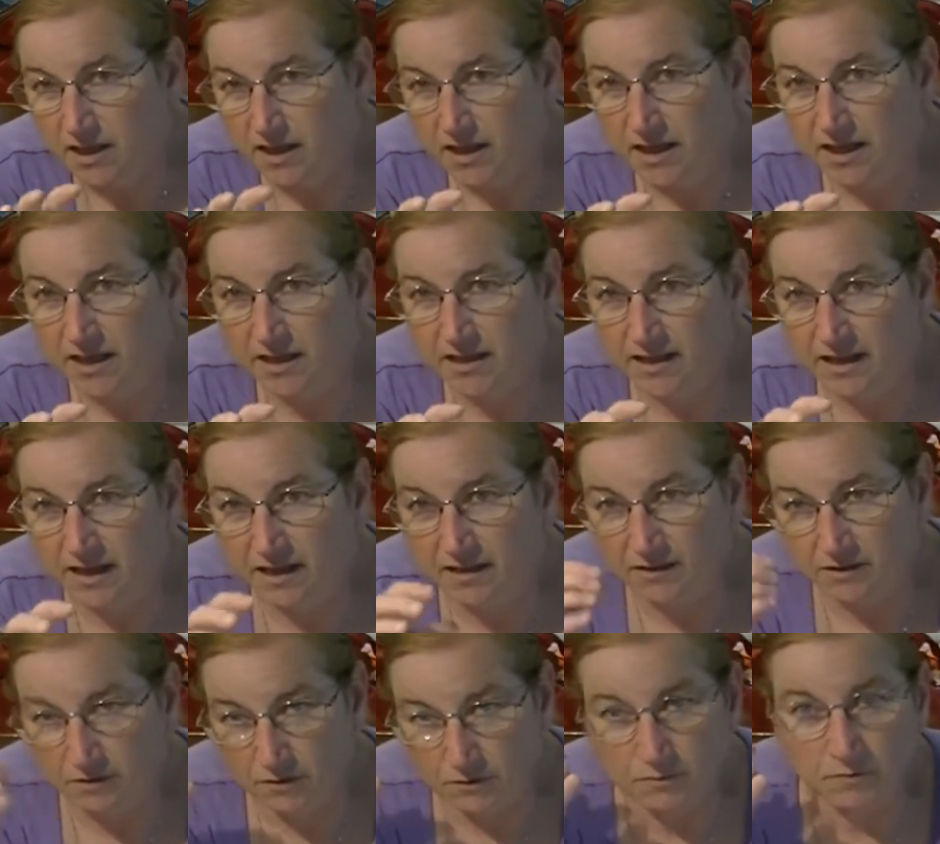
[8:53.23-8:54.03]
And
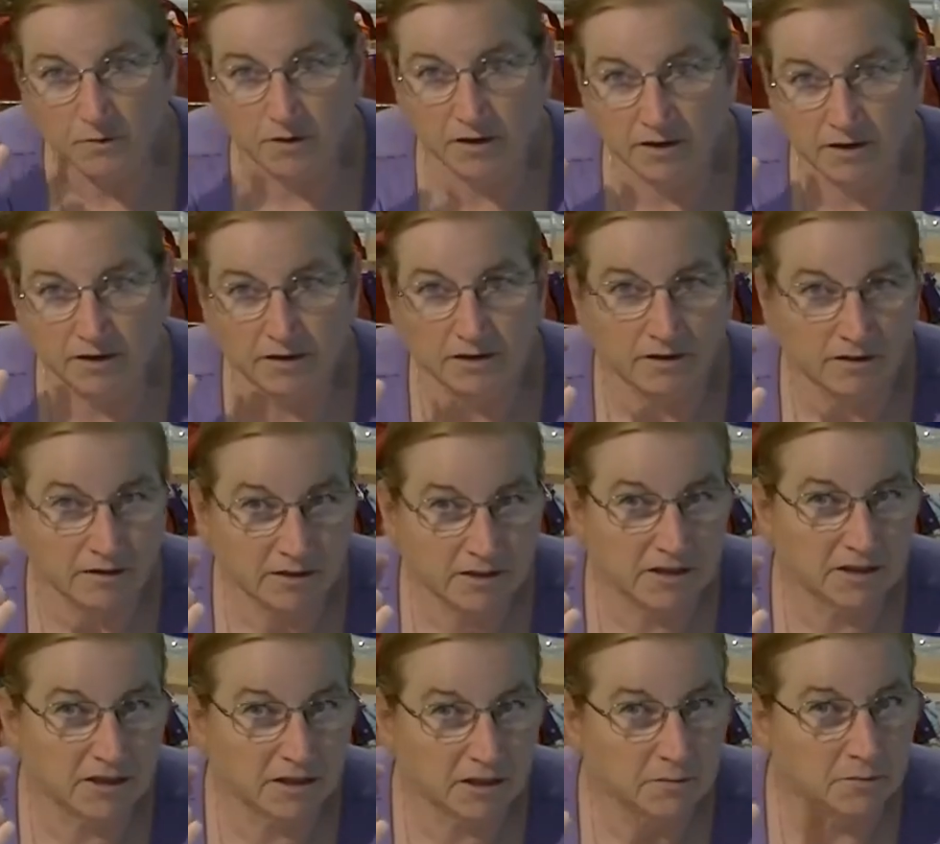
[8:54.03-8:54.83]
then you want to
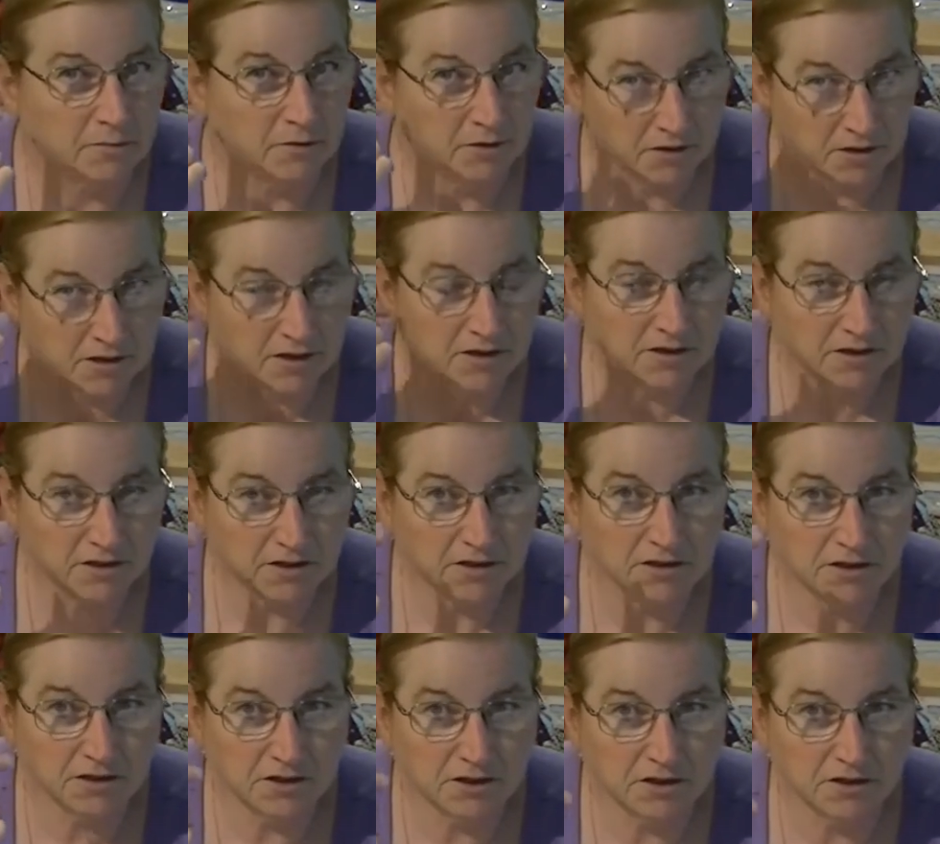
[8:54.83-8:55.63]
listen to music, so
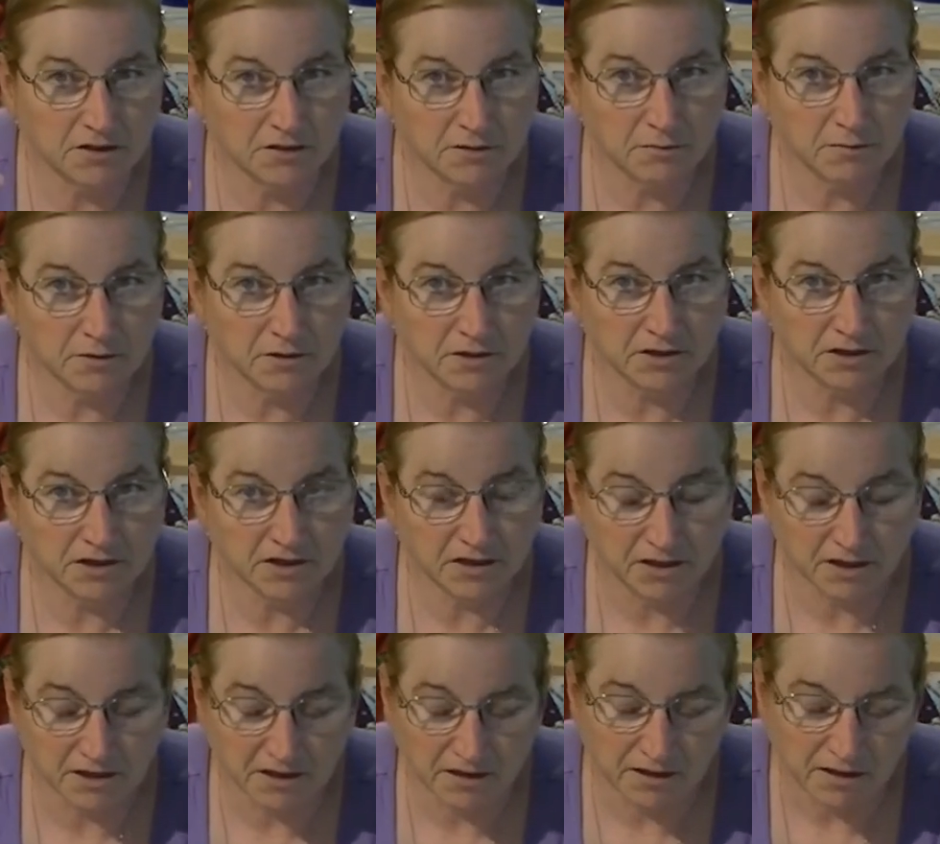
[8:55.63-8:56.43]
you turn the
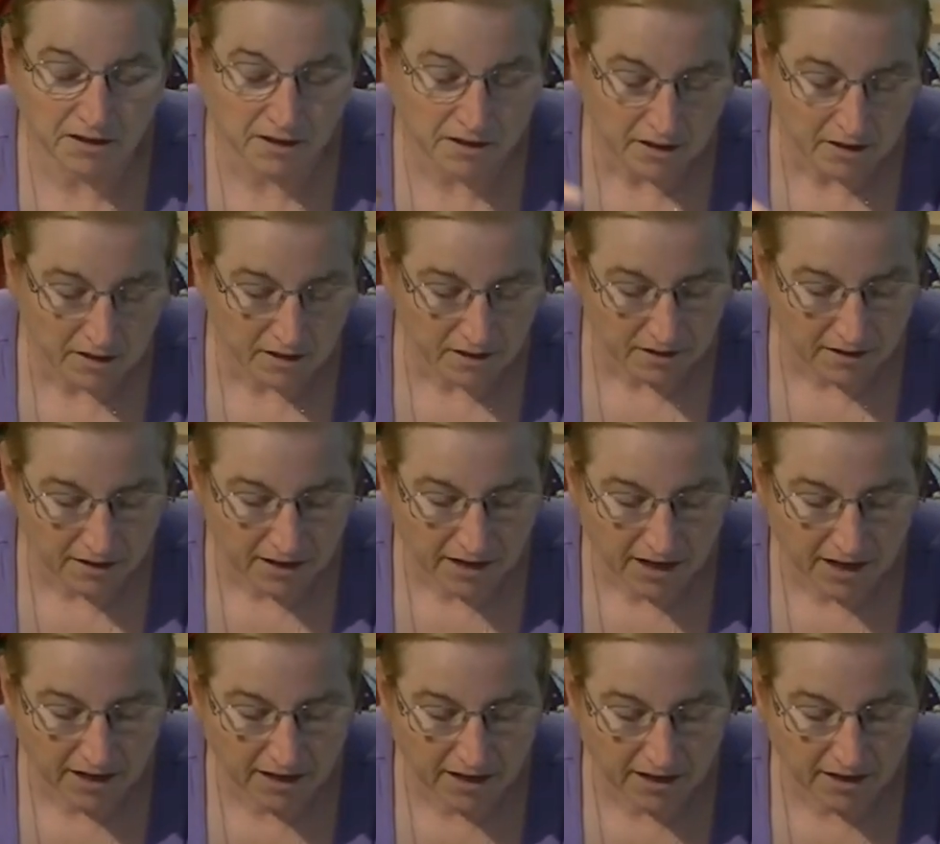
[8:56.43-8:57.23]
music on.
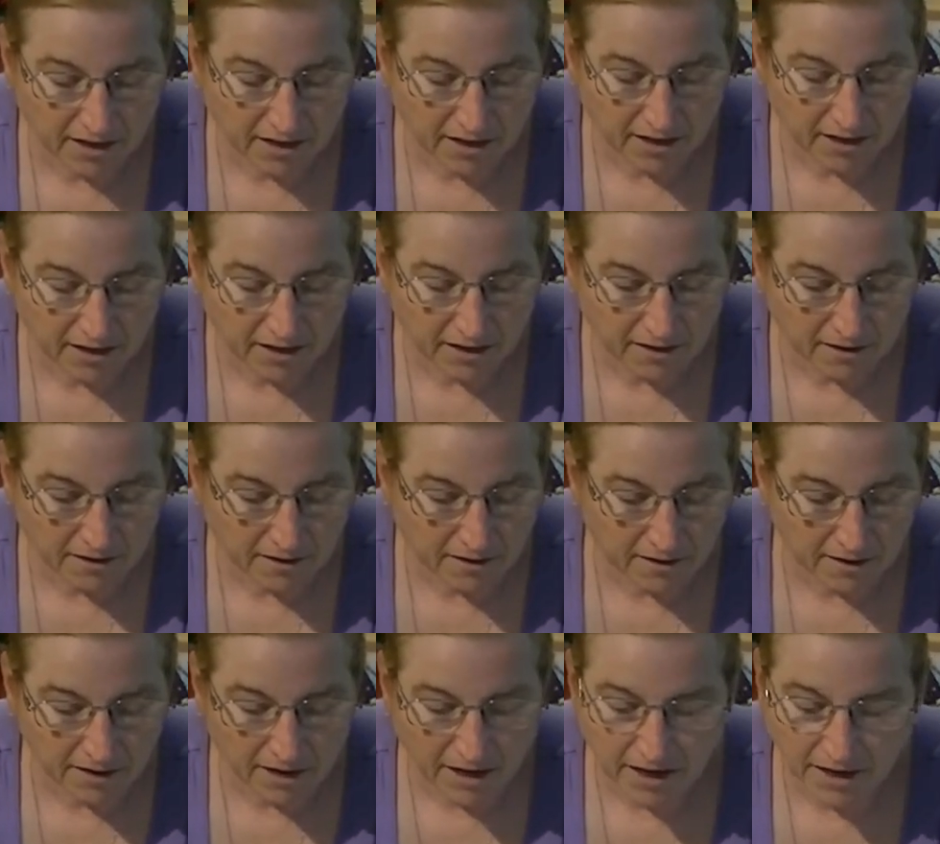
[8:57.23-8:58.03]
That
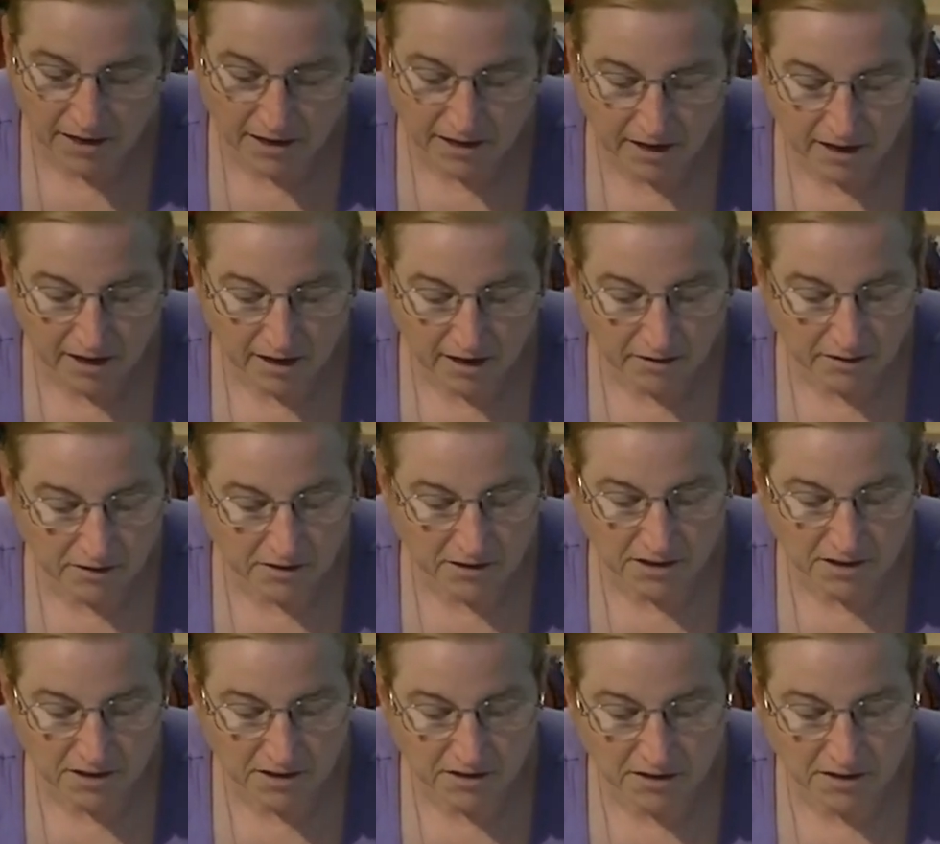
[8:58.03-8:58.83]
80
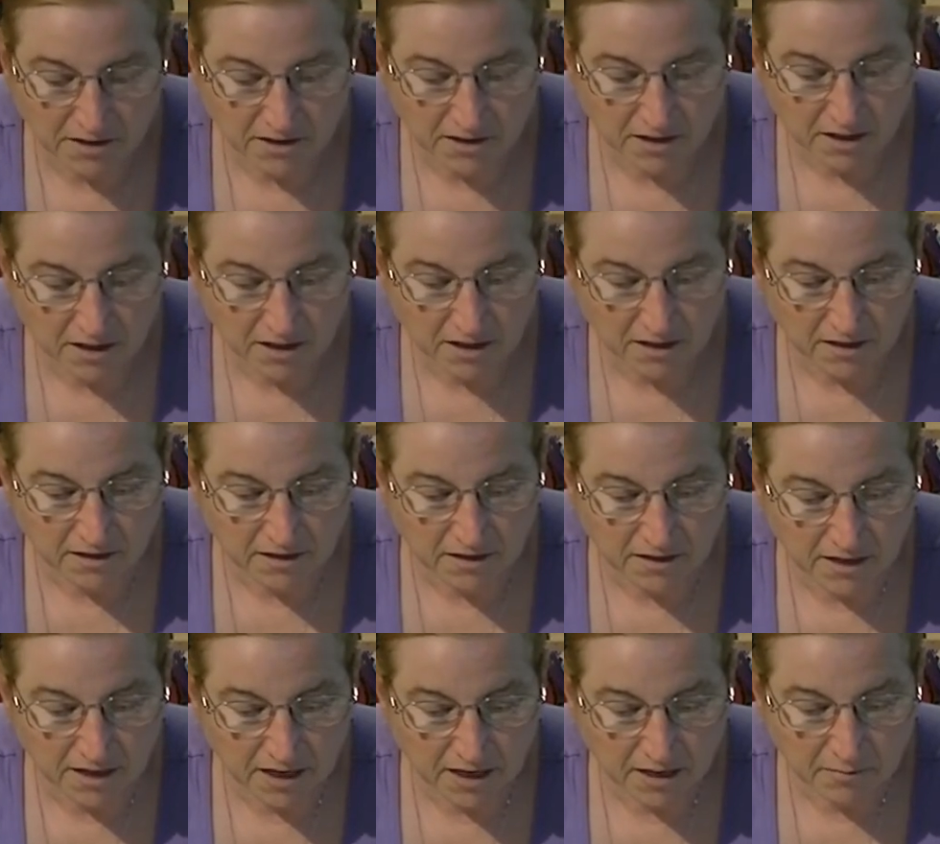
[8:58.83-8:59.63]
hours of
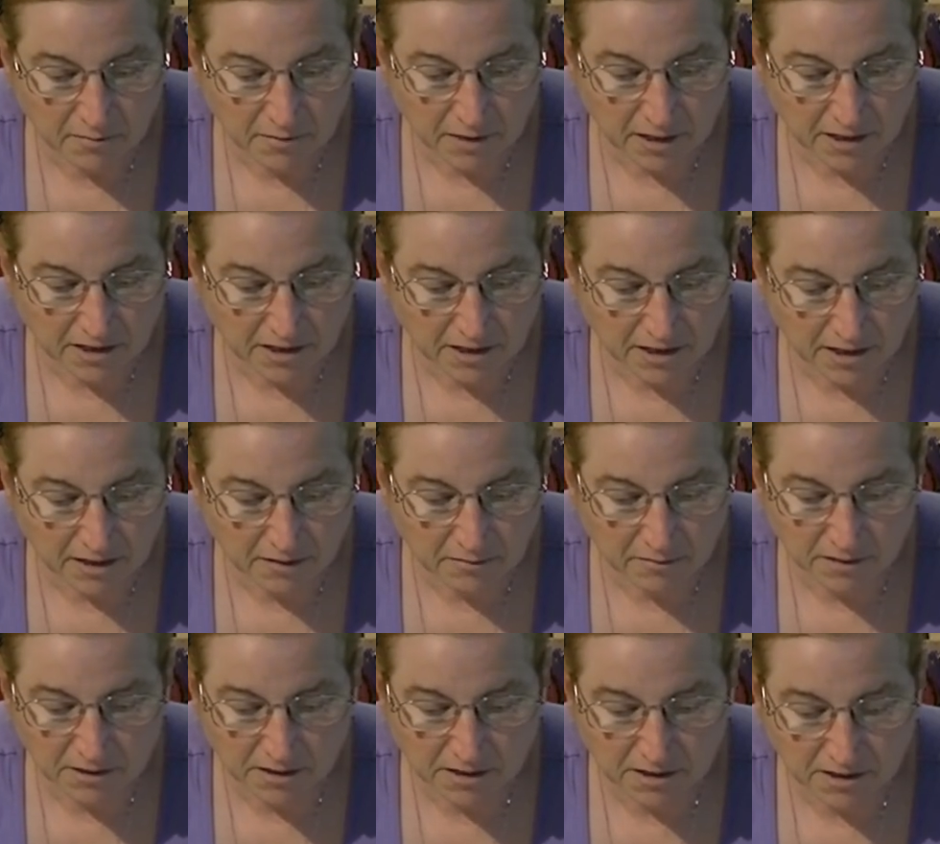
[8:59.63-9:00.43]
standby
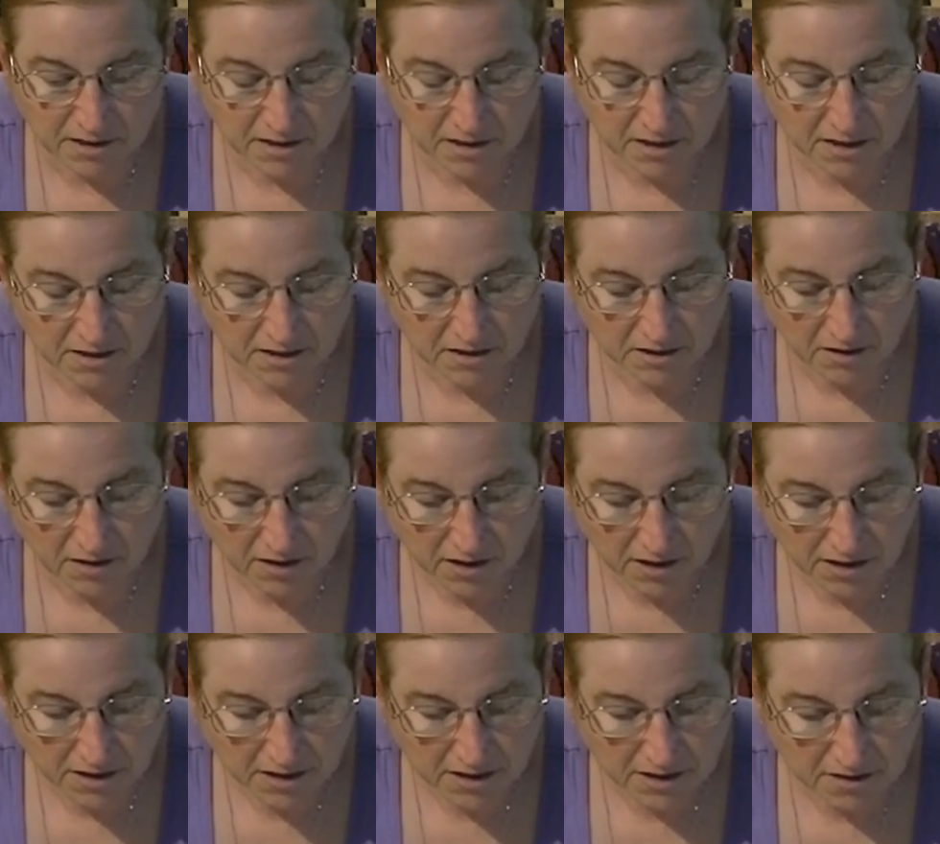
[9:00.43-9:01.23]
time is
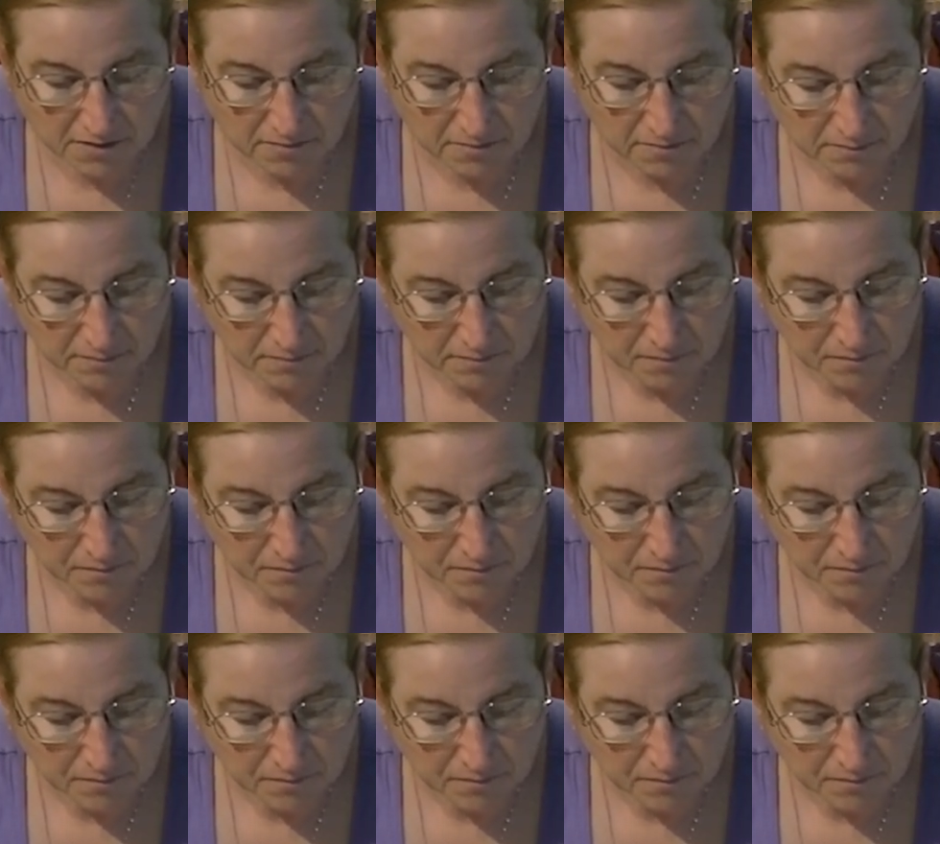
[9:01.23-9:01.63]
awesome.